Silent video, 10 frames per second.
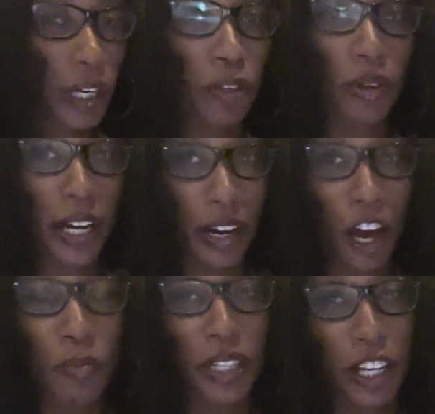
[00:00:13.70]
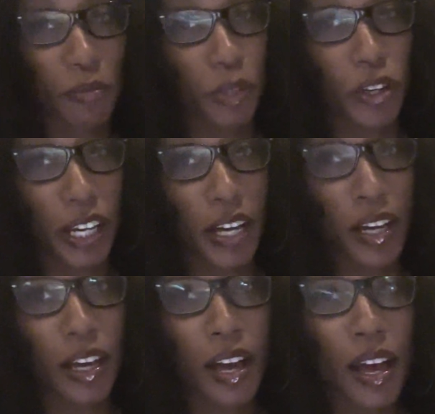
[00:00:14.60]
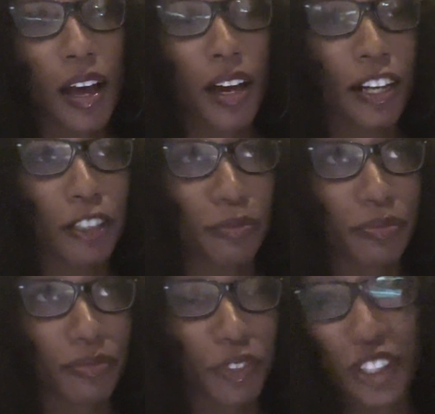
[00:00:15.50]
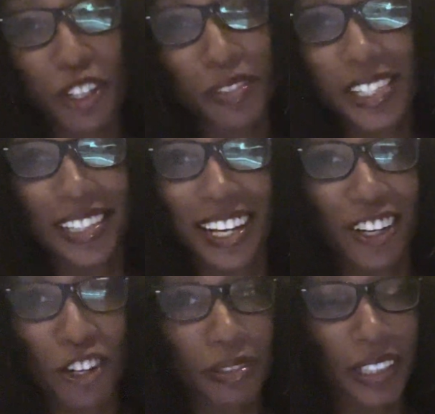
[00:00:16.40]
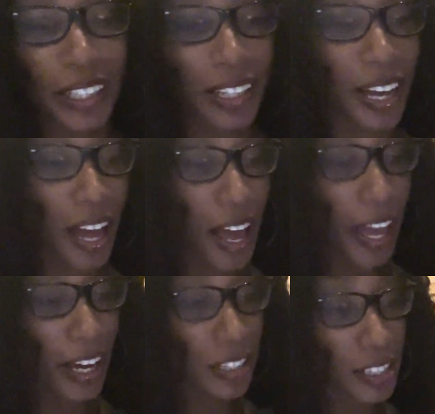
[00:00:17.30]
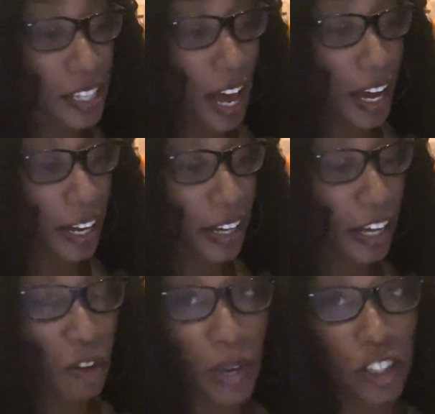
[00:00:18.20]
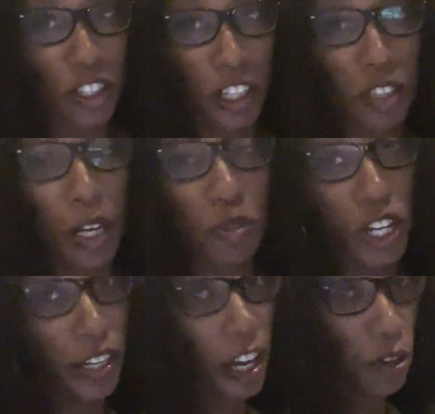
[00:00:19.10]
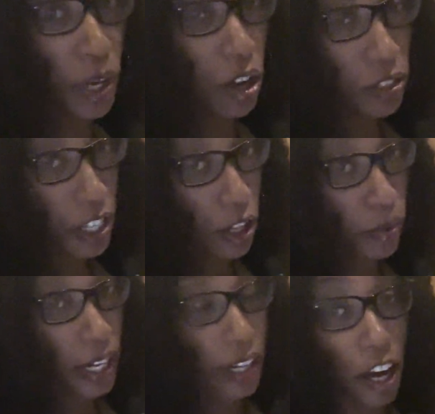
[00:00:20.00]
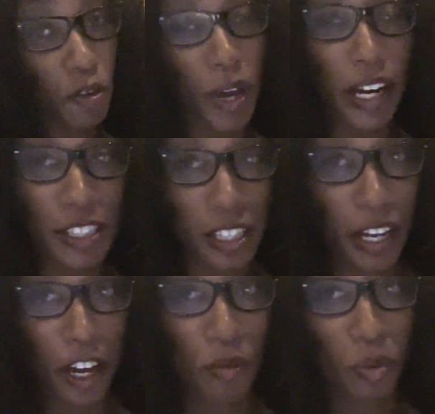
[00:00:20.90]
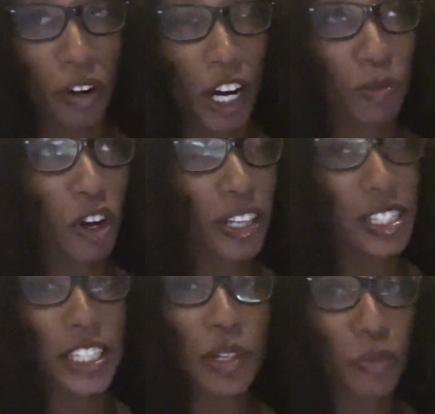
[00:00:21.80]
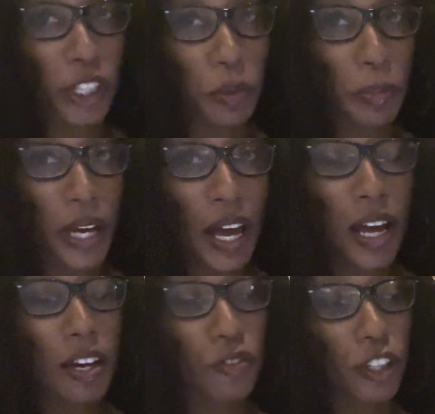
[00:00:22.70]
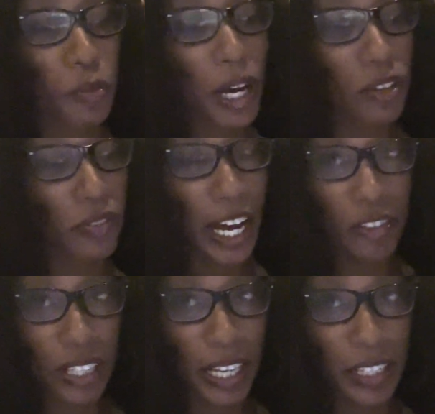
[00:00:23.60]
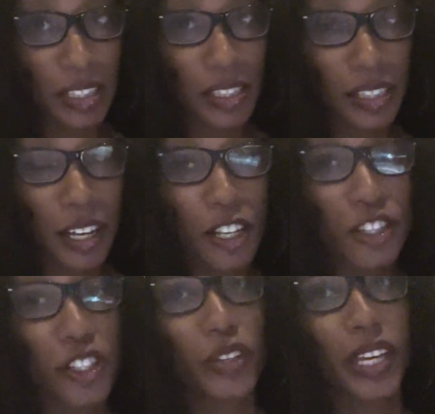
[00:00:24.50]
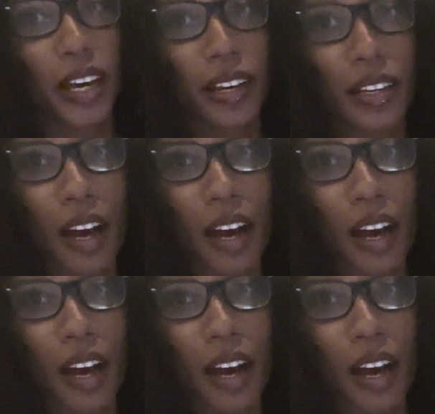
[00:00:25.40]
but right now I'm in Cambodia for no reason at all, really. And I'm checking out of my hotel right now. I'm heading to the airport and I'm going to Siem Reap for about 5 days. So yeah.